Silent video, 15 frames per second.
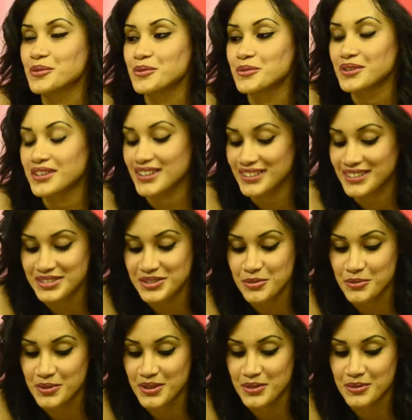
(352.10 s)
Who would I like to
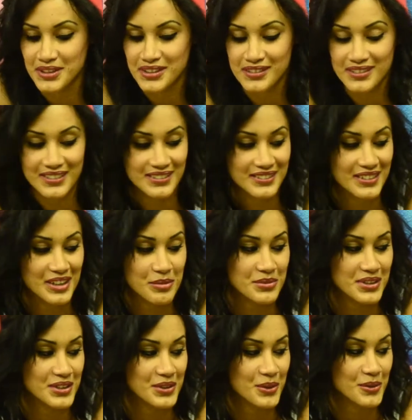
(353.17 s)
work with? I
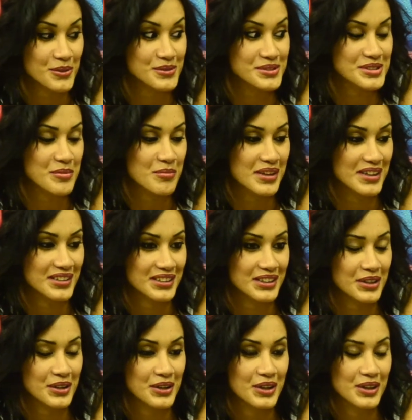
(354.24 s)
mean, ultimately,
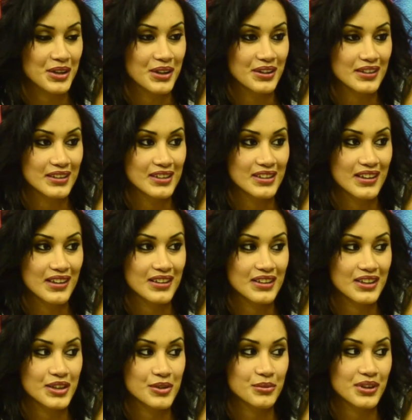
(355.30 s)

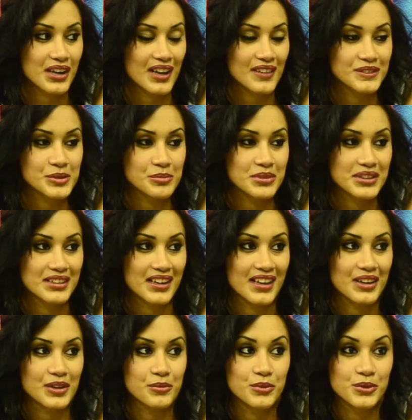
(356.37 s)
it would have to be like
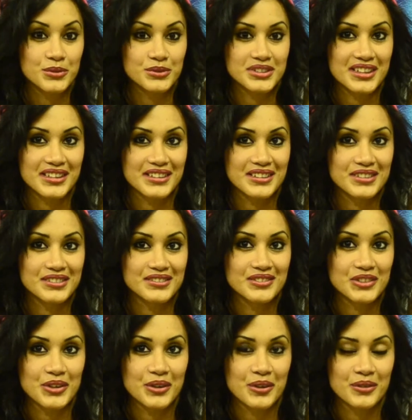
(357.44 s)
Wu-Tang,
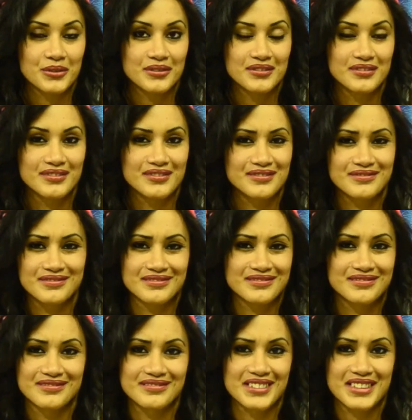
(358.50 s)
you know?
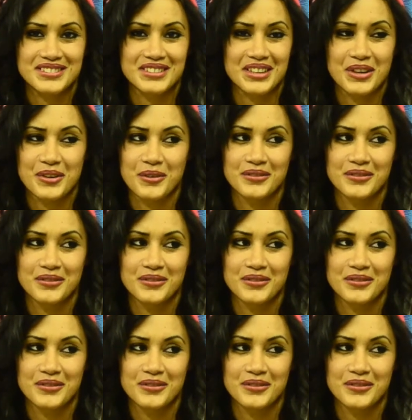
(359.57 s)
That's like,